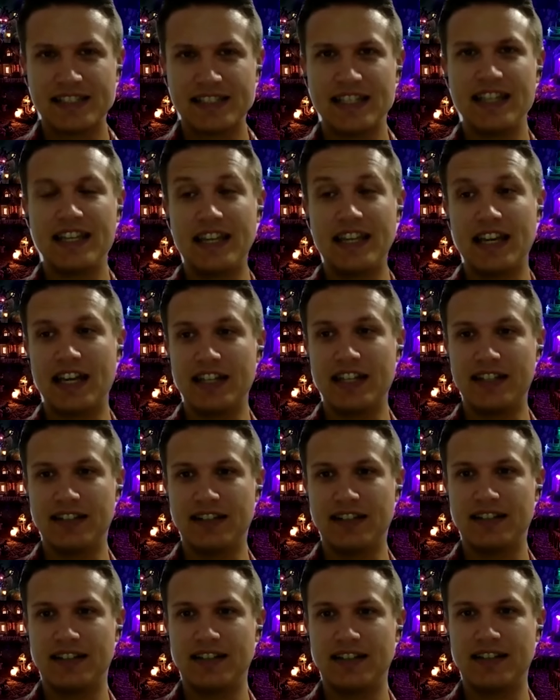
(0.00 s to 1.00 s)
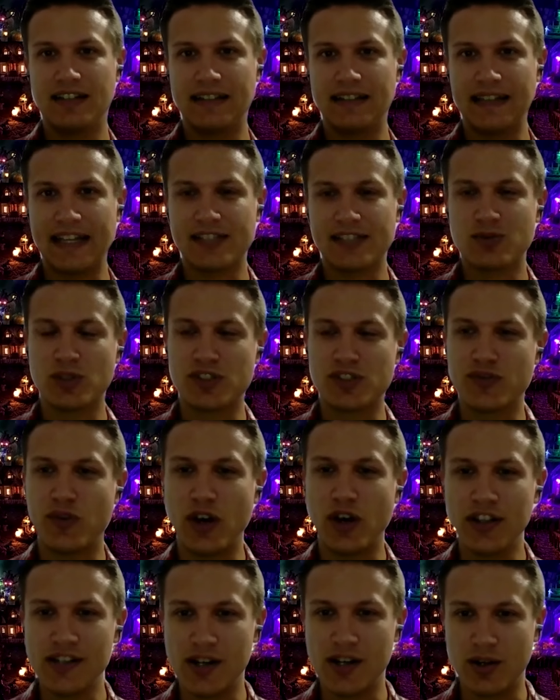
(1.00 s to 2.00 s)
See, yeah. and that's what's
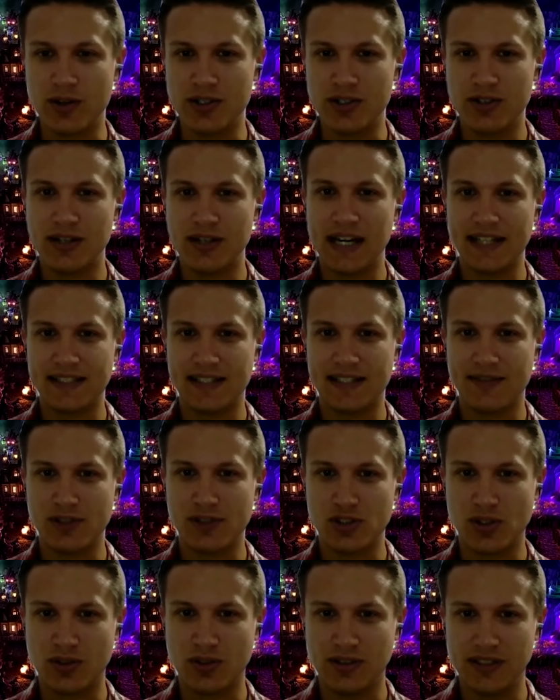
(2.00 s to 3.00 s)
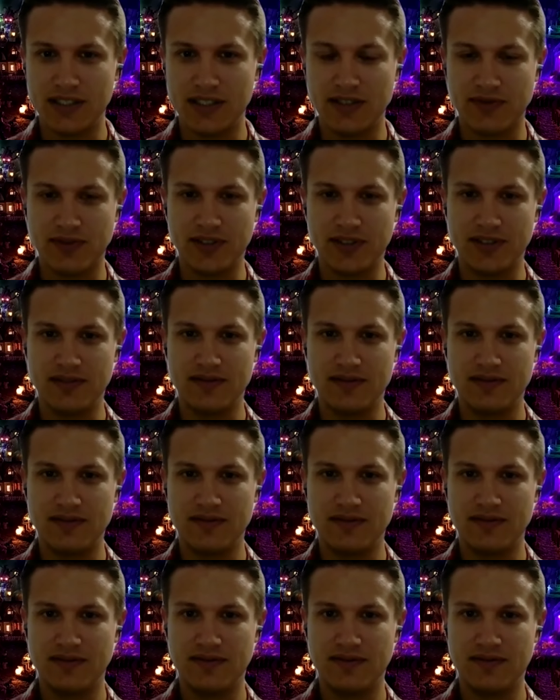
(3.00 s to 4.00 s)
fun though. You guys have a totally different
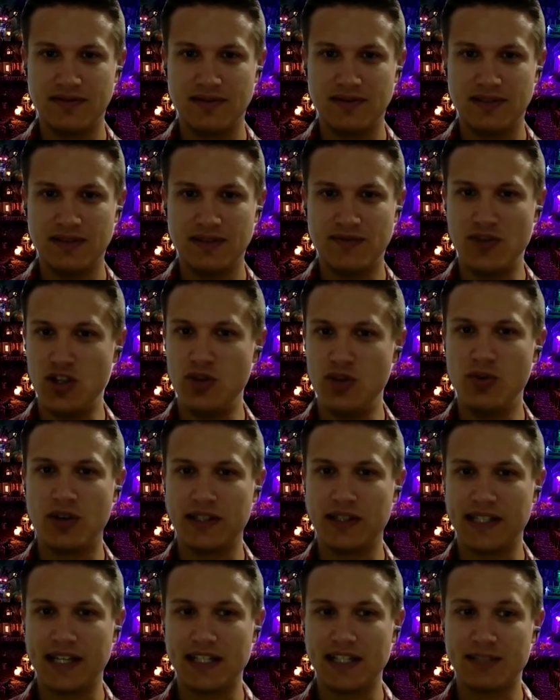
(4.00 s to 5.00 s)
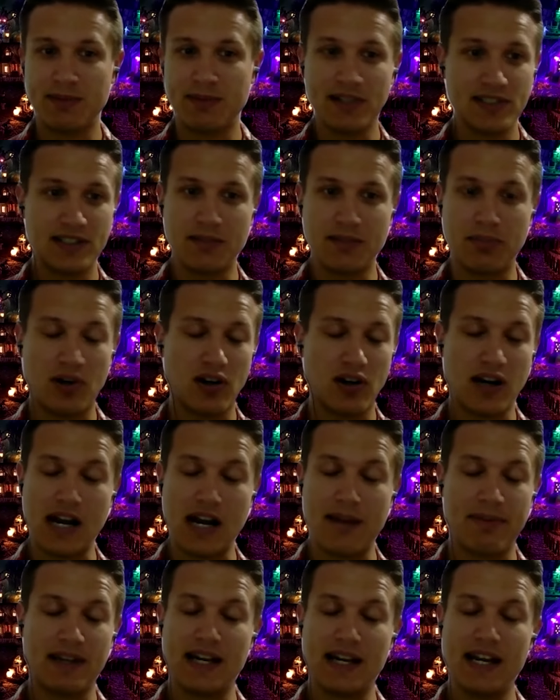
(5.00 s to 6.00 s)
view on that, especially the bar
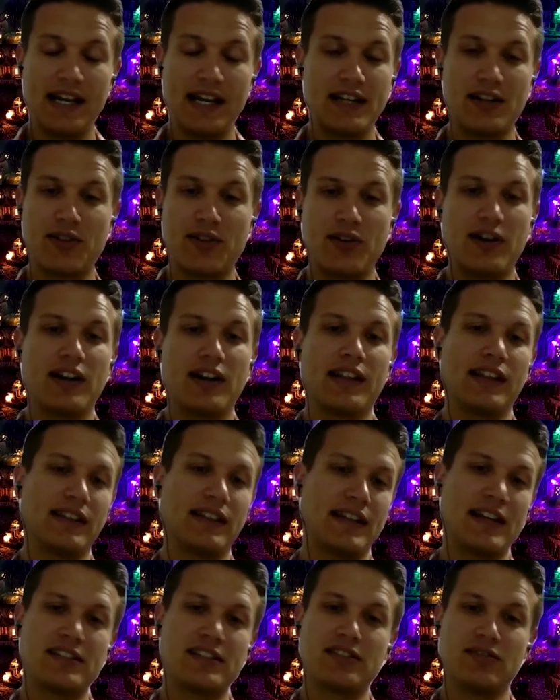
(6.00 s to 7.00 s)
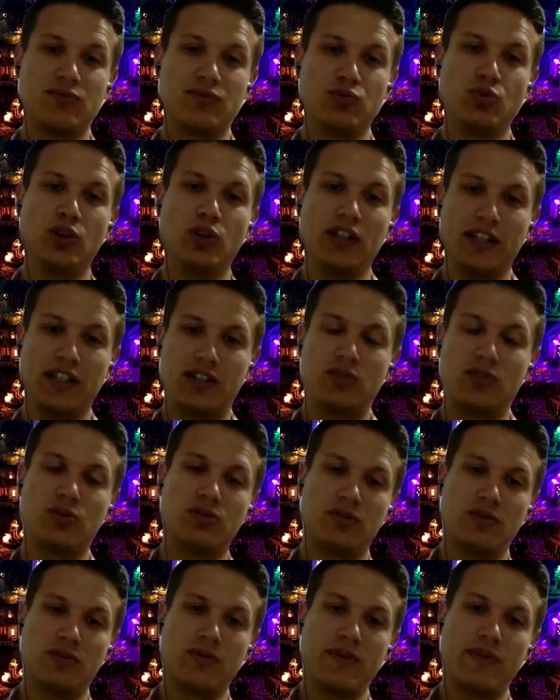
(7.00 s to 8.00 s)
hopping. I hadn't thought of it. That's a really
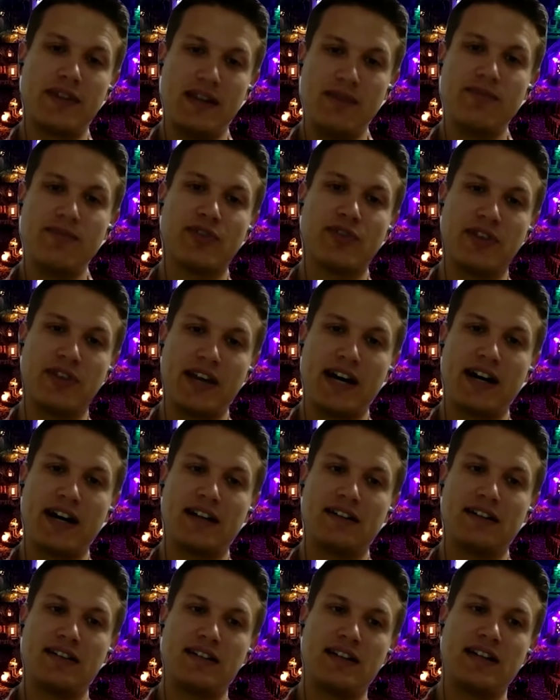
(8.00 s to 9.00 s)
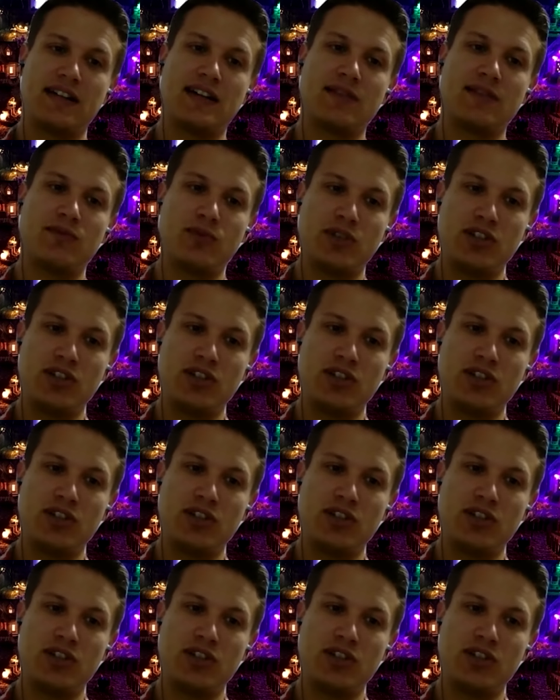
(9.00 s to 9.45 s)
cool theme for that. Mm-hmm.